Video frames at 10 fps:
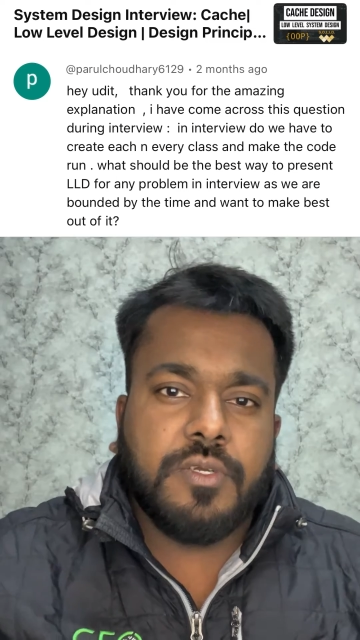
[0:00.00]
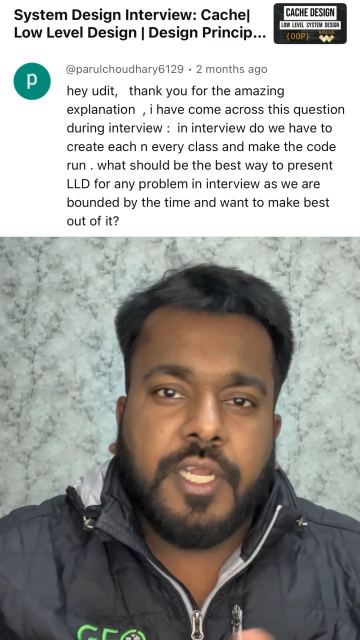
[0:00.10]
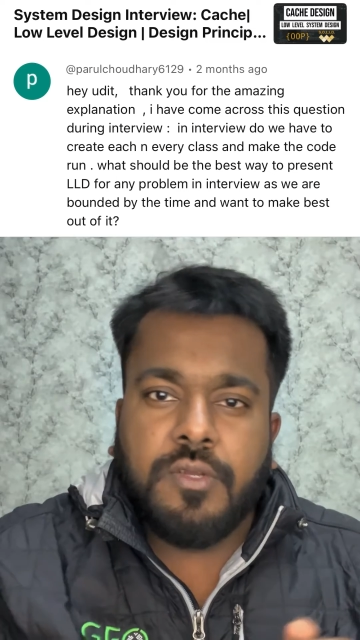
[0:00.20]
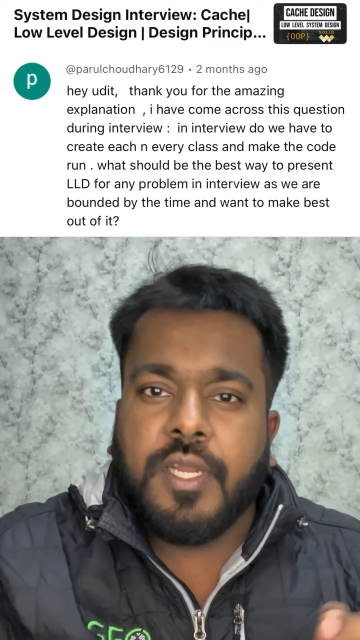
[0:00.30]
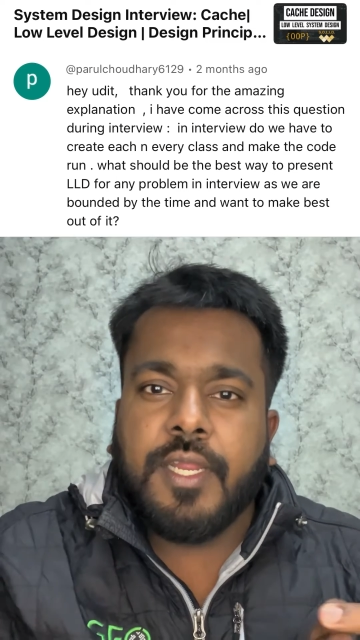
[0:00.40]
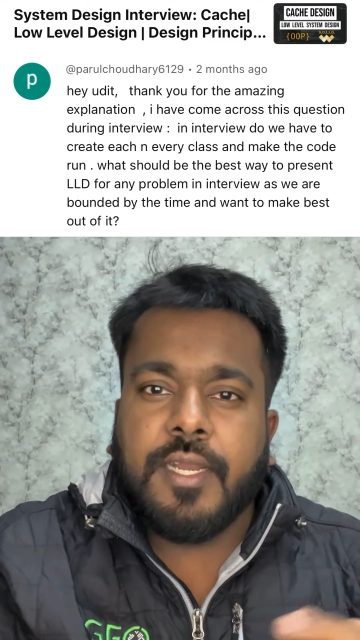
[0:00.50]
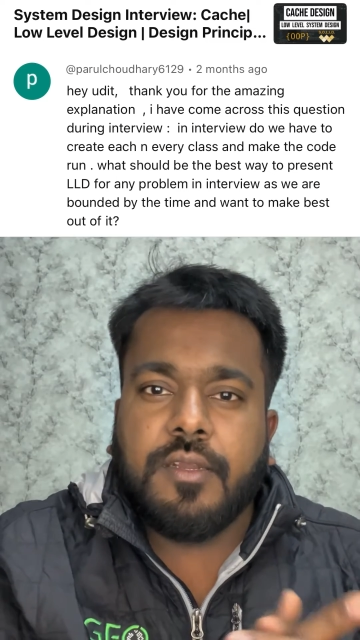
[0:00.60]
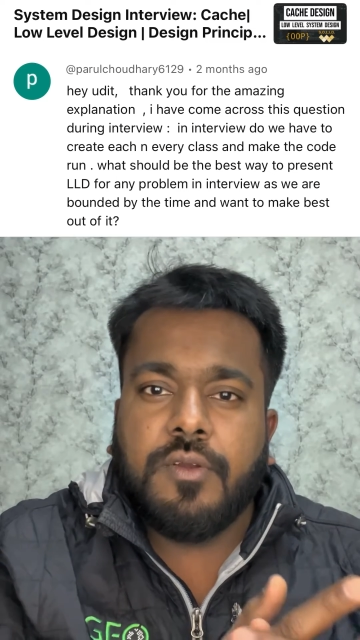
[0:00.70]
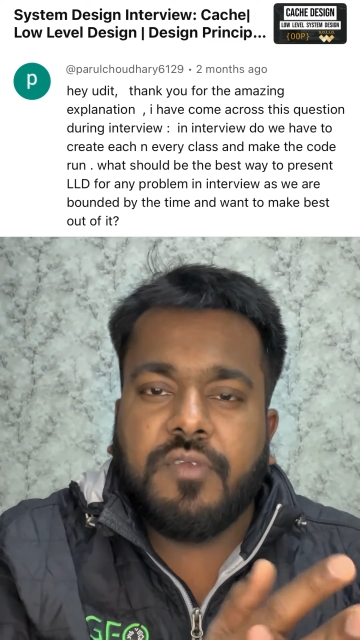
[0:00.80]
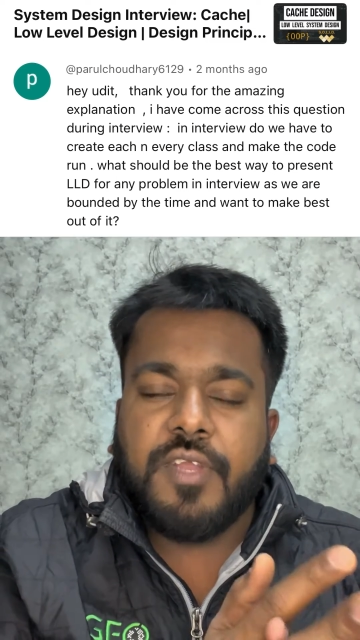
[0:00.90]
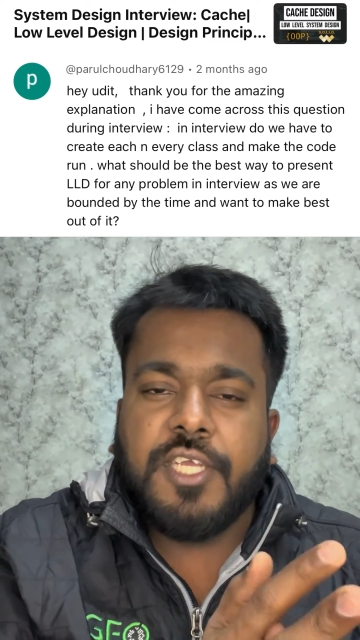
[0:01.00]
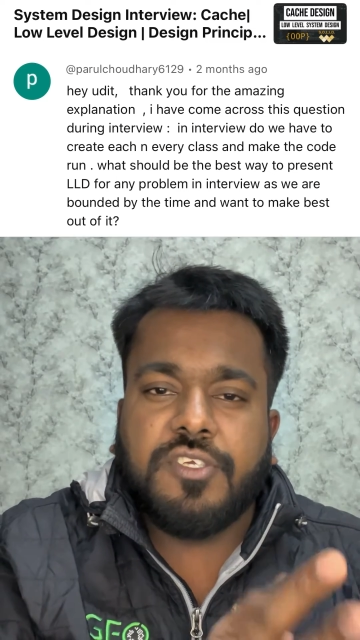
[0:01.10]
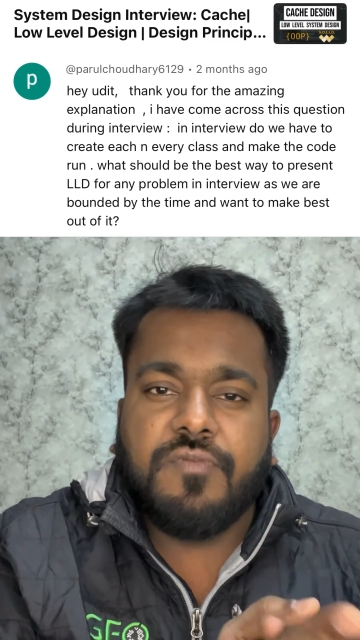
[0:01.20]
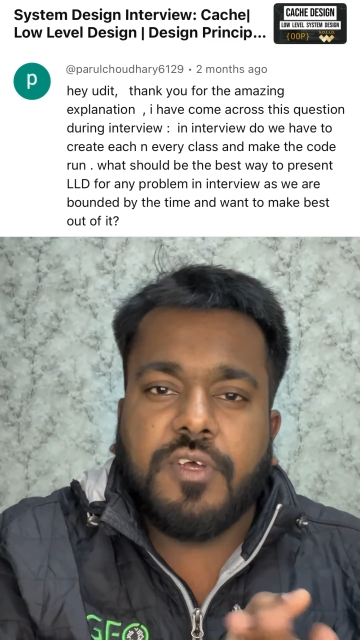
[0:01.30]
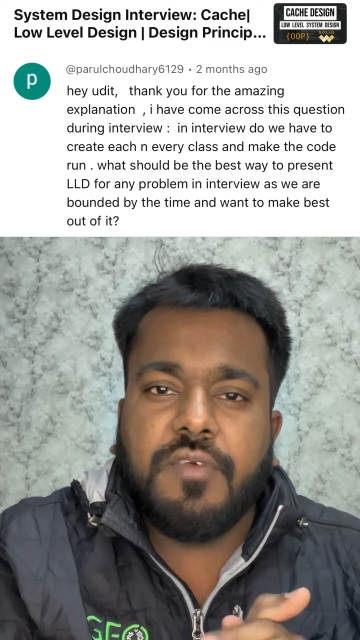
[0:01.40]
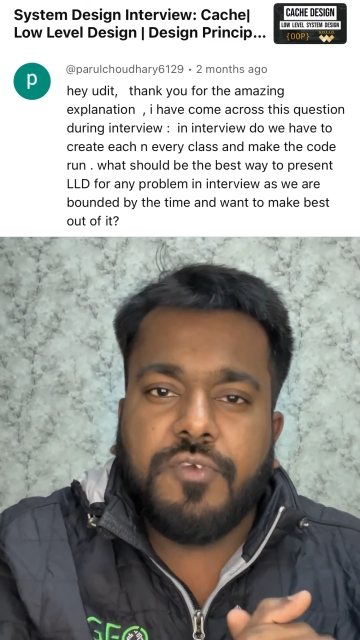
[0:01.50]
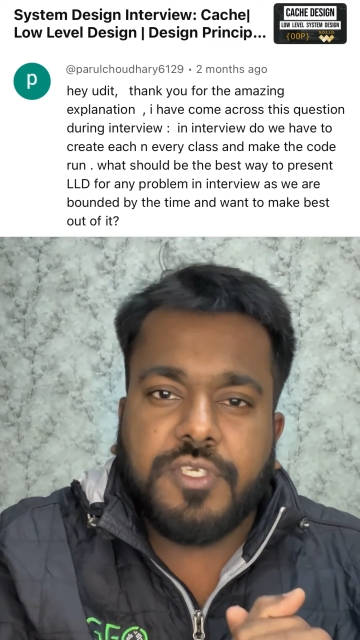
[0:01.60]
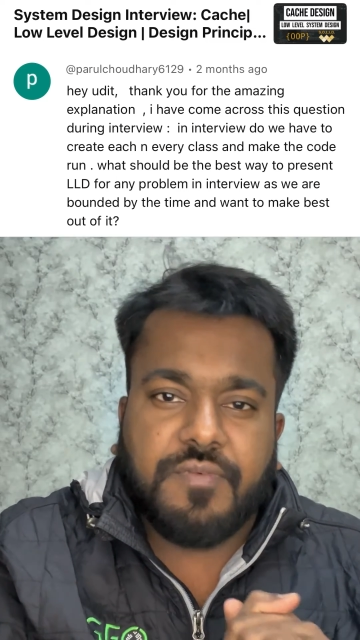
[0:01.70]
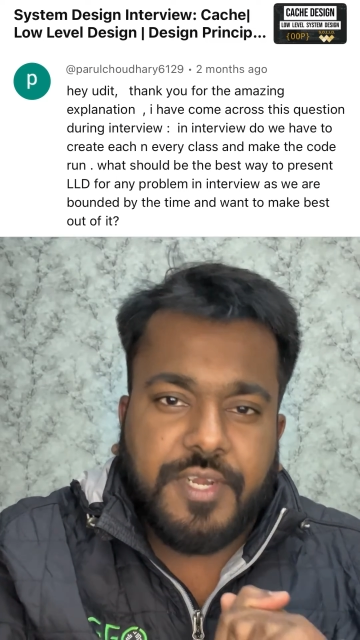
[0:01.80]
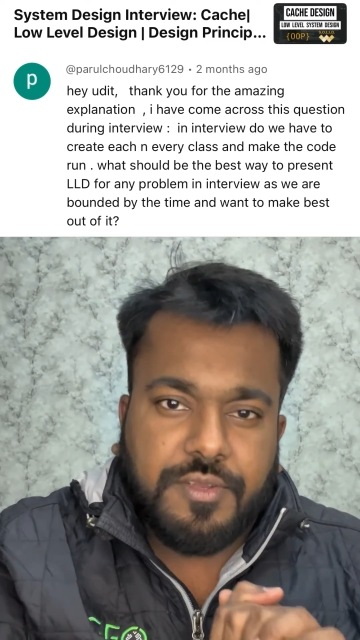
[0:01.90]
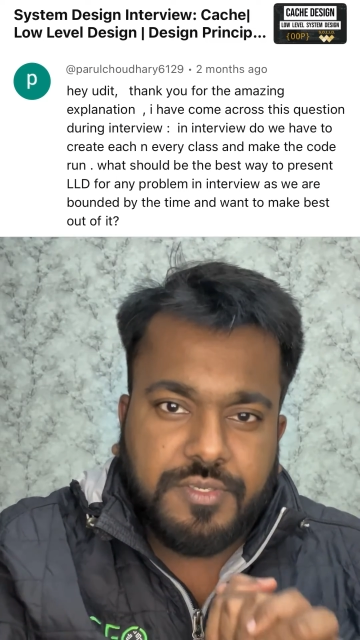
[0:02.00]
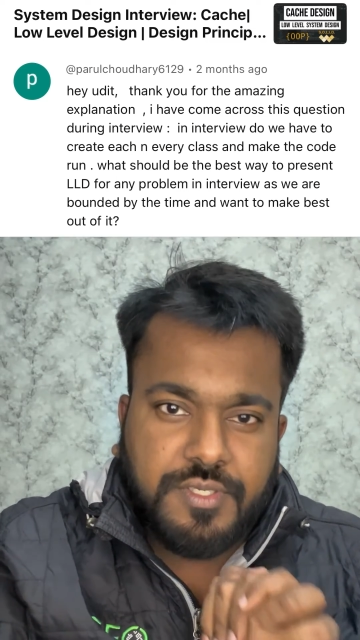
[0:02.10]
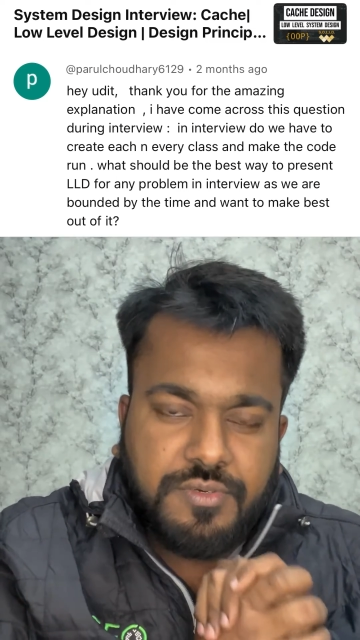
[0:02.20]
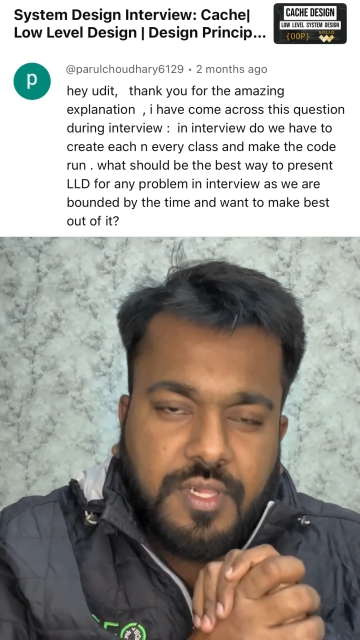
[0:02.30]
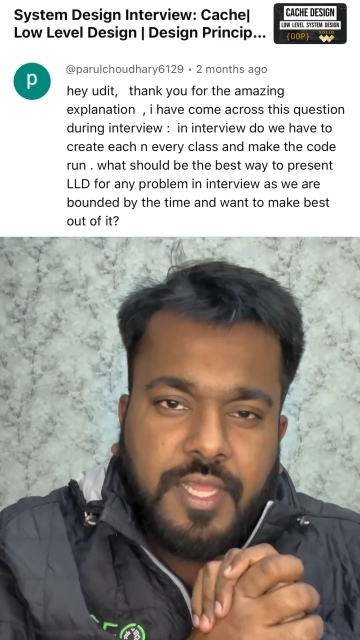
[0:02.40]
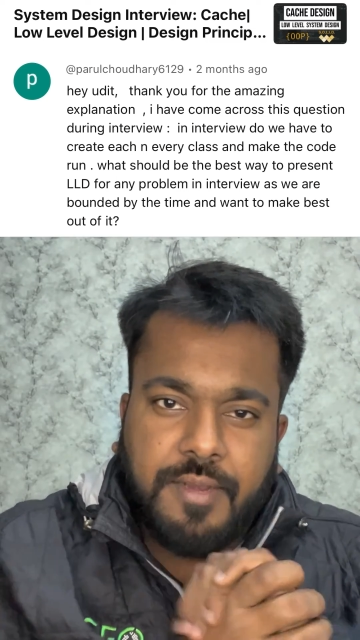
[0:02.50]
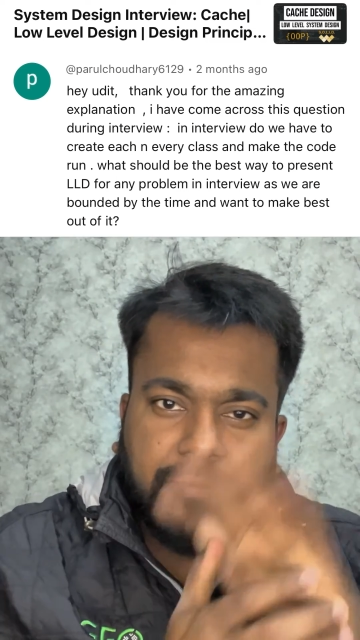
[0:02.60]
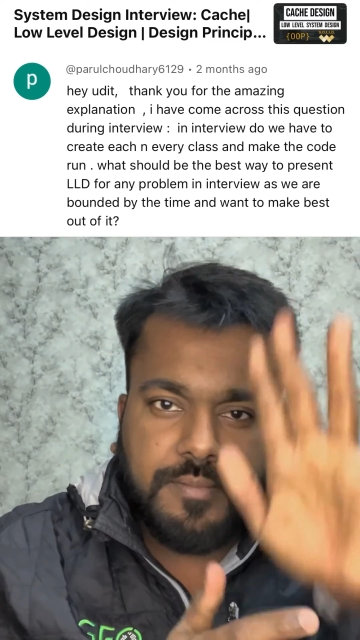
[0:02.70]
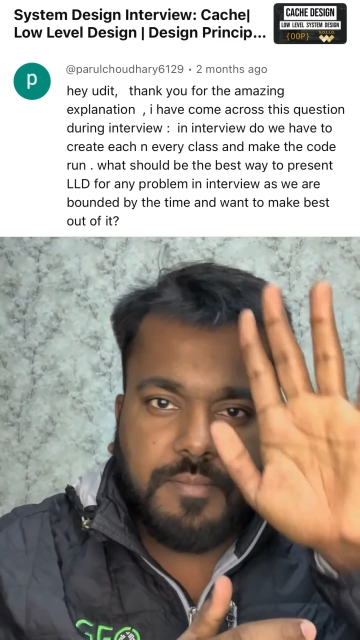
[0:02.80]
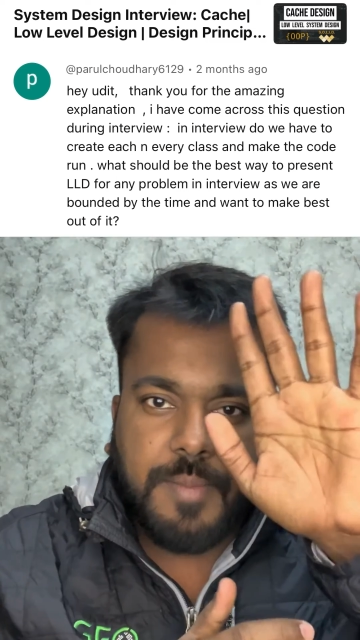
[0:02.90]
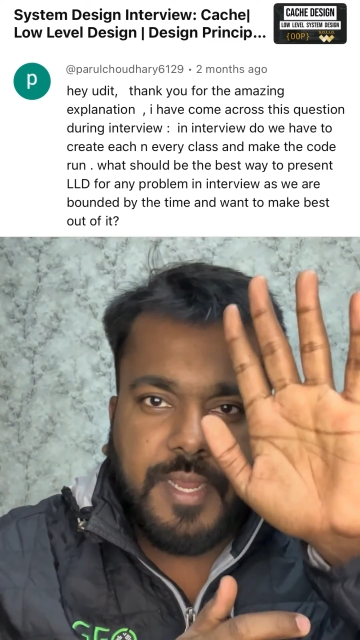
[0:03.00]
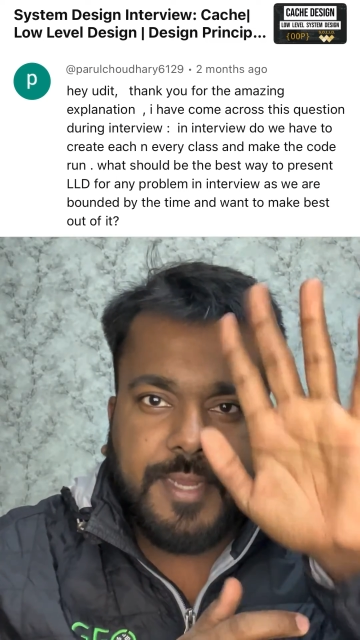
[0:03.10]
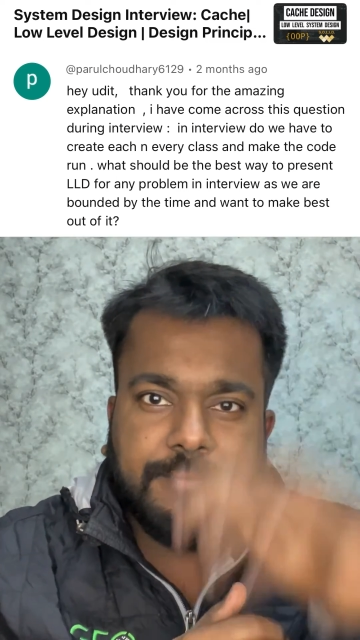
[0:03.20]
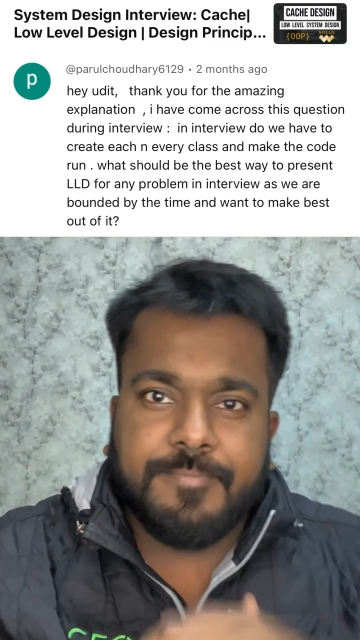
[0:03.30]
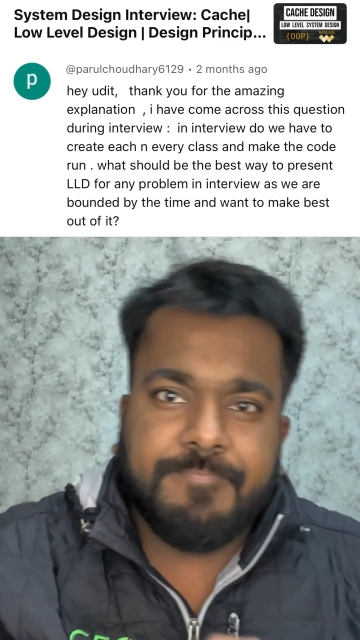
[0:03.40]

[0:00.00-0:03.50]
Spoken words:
so that you can get notification for the future videos. Till then, bye bye.